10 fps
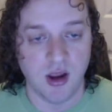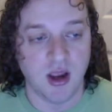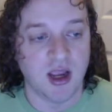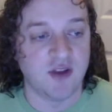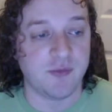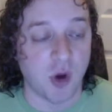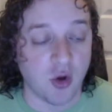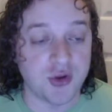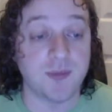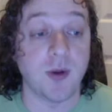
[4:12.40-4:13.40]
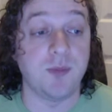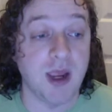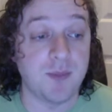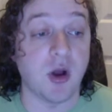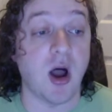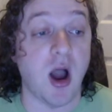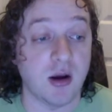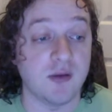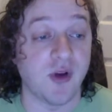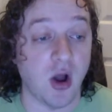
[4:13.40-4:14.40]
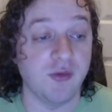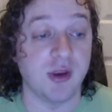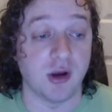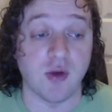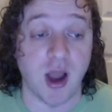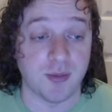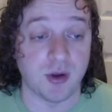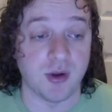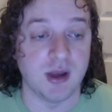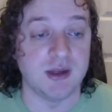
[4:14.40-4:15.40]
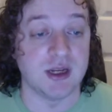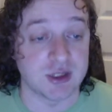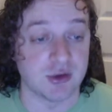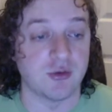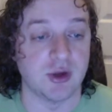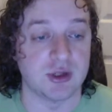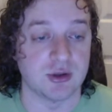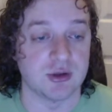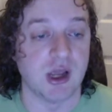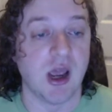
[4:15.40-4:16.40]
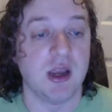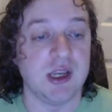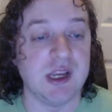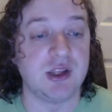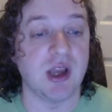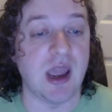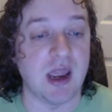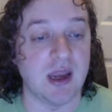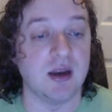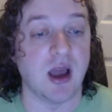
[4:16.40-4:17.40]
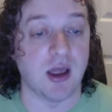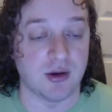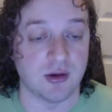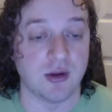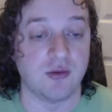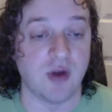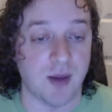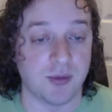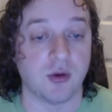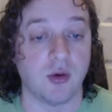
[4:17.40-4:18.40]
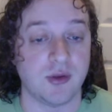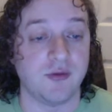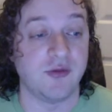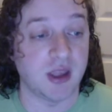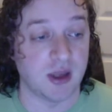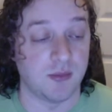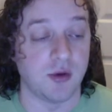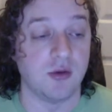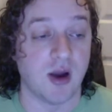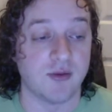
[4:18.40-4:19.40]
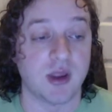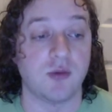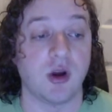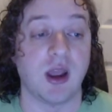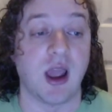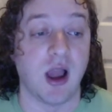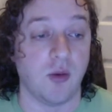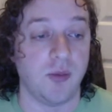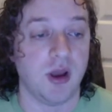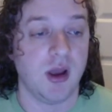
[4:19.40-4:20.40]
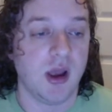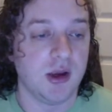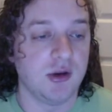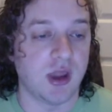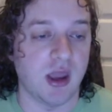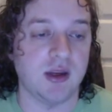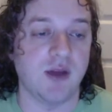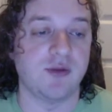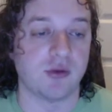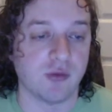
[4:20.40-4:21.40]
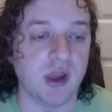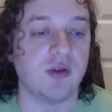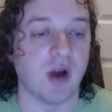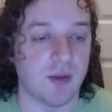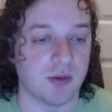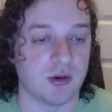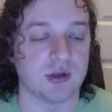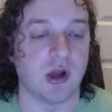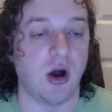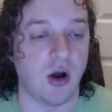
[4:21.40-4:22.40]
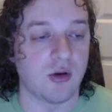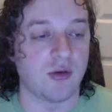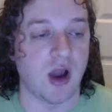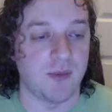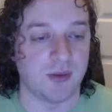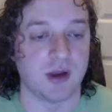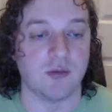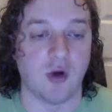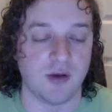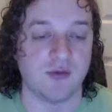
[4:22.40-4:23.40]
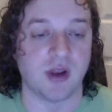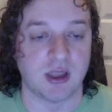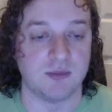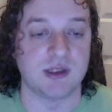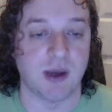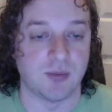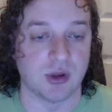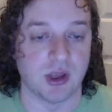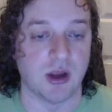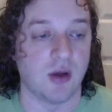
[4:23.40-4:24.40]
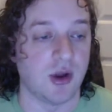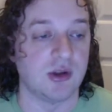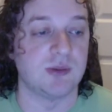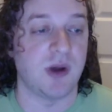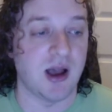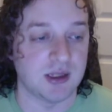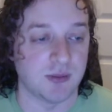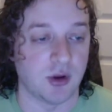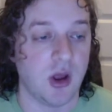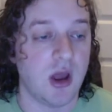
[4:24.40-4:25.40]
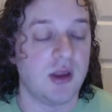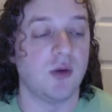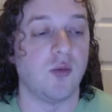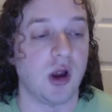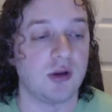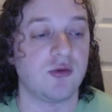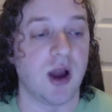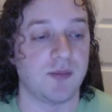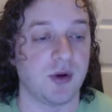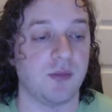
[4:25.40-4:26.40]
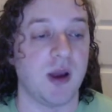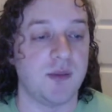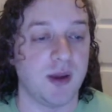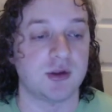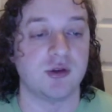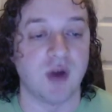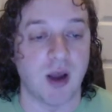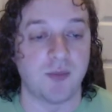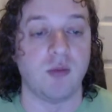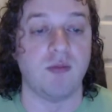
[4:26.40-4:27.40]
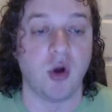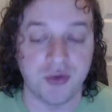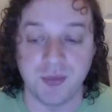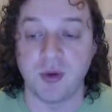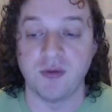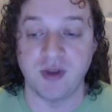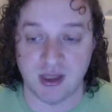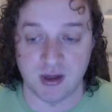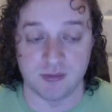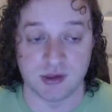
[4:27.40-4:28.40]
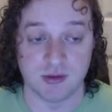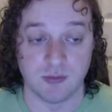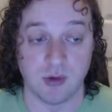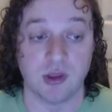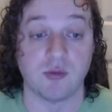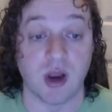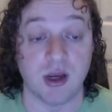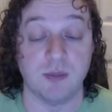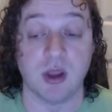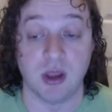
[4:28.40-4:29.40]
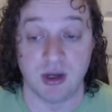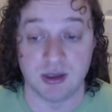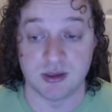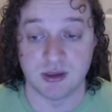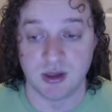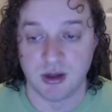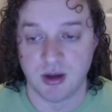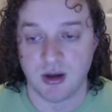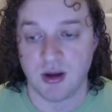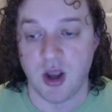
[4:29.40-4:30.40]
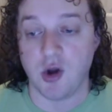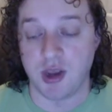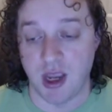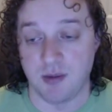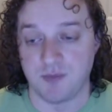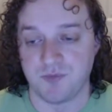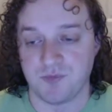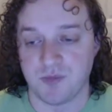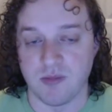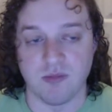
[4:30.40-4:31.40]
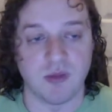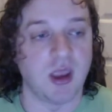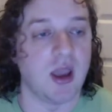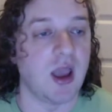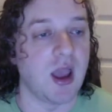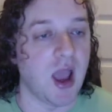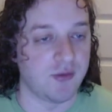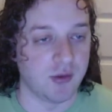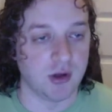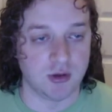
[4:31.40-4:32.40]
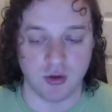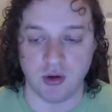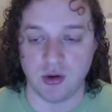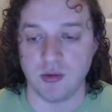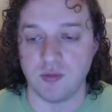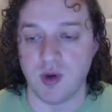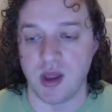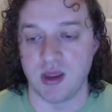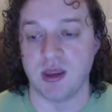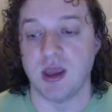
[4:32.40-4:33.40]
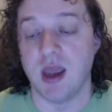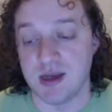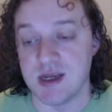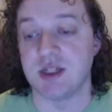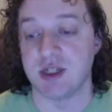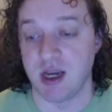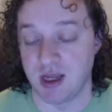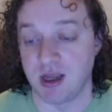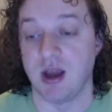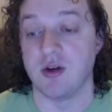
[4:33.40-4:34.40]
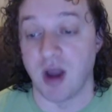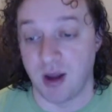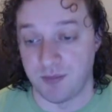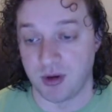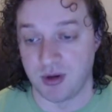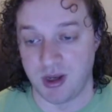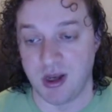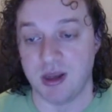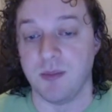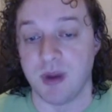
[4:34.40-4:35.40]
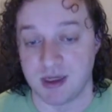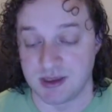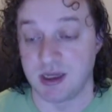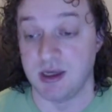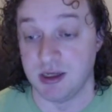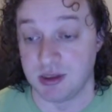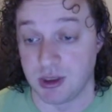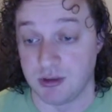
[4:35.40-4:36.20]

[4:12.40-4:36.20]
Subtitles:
If multiple people are involved in a grapple, additional creatures need to aid another, the grappler or the victim, whoever they want to help. You can't have 3 grapplers all grappling one victim separately, although it's possible that one grappler might be able to grapple multiple victims with the right abilities. Okay. Everyone cool with initiating a grapple in the basic condition?